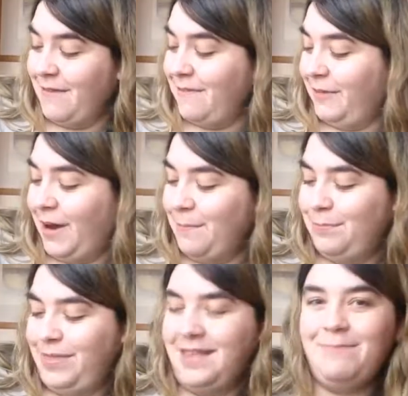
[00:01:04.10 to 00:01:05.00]

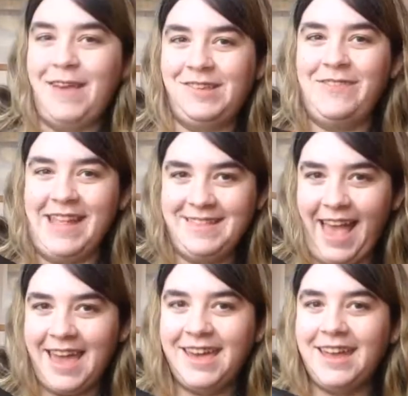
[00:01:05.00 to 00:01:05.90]
remember this picture being
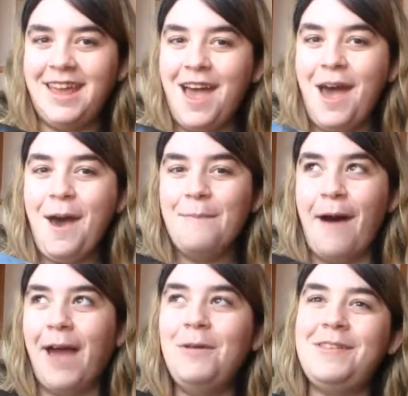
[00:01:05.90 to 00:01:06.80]
taken.
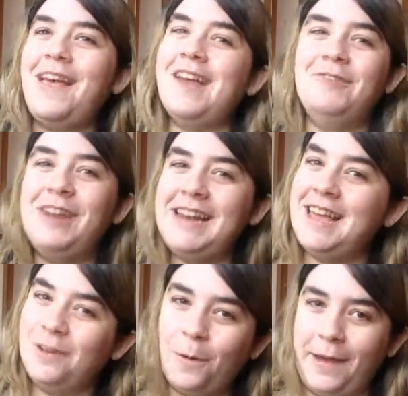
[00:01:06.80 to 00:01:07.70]
But I was
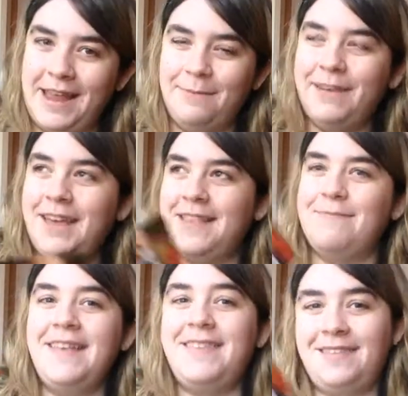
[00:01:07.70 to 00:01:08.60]
really annoyed because
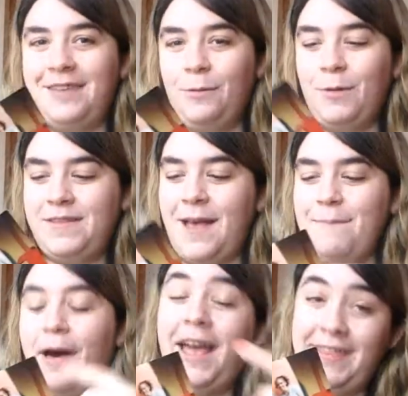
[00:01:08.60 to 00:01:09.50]
my sister was
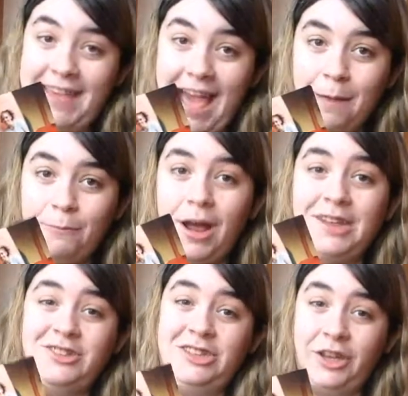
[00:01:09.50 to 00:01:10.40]
behind the camera
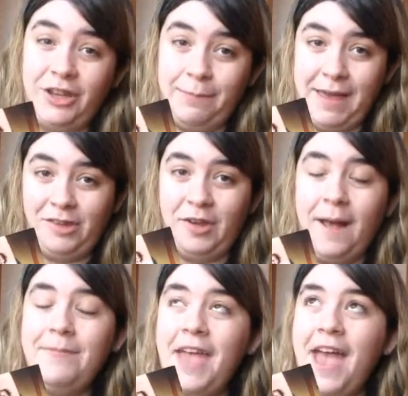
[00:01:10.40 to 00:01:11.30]
and she took a
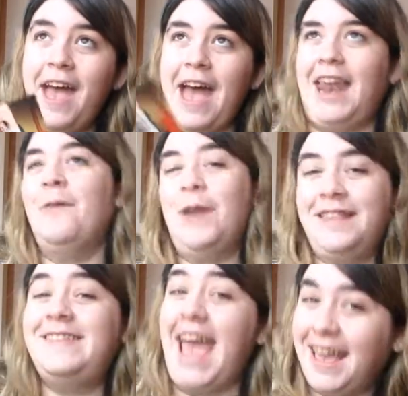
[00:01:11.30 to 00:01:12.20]
picture, and I wanted
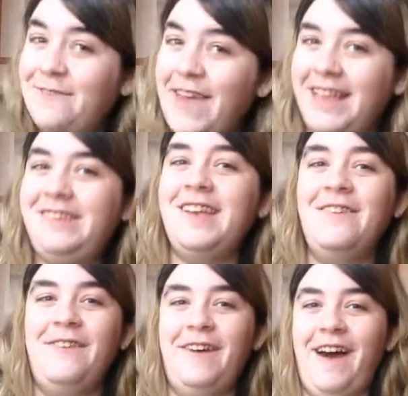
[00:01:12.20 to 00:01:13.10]
to take a
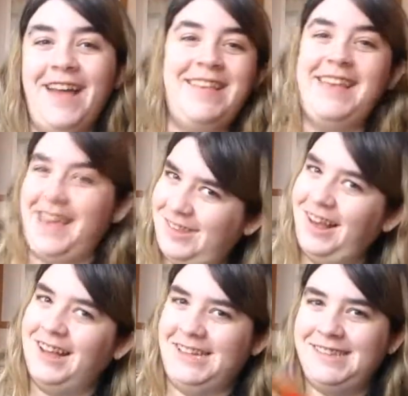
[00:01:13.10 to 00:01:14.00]
picture but I didn't get a
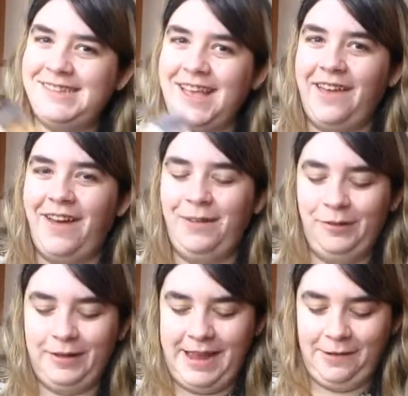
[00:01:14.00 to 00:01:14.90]
chance, so I
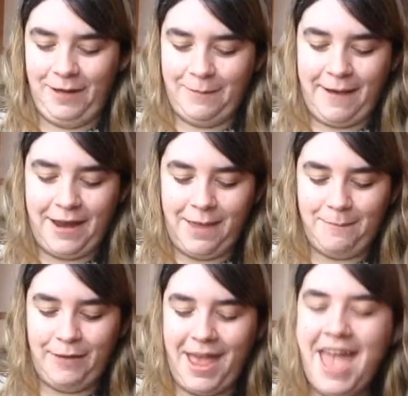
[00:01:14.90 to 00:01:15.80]
was really annoyed about
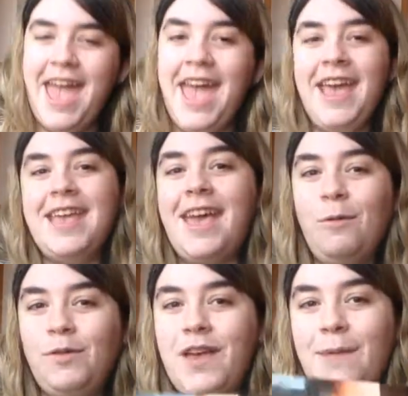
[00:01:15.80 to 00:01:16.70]
it. But yeah,
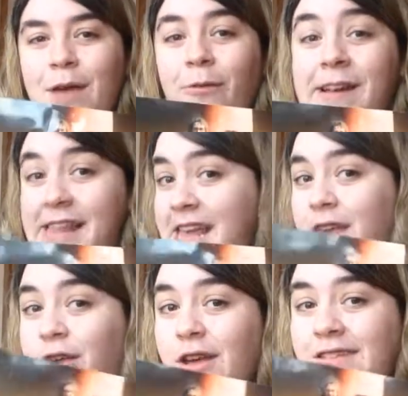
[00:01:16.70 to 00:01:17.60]
it was a
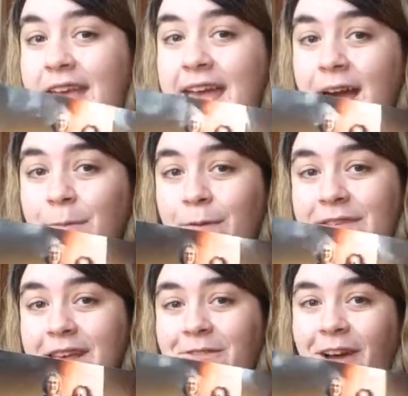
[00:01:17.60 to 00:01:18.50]
really good day. I'm
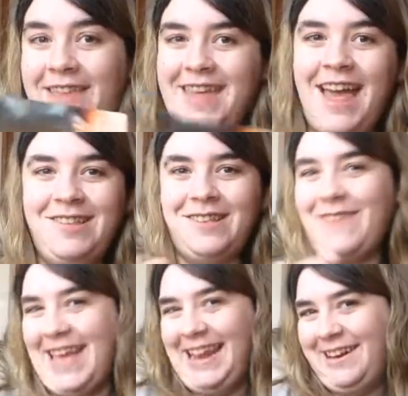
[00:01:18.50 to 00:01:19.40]
obviously right there just
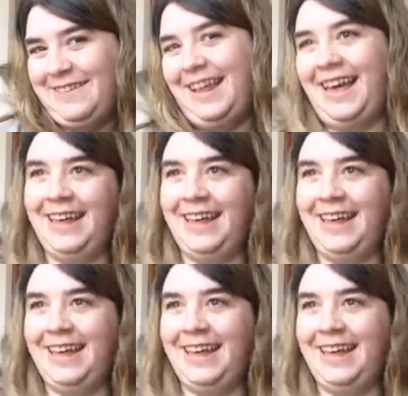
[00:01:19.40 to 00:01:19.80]
being a little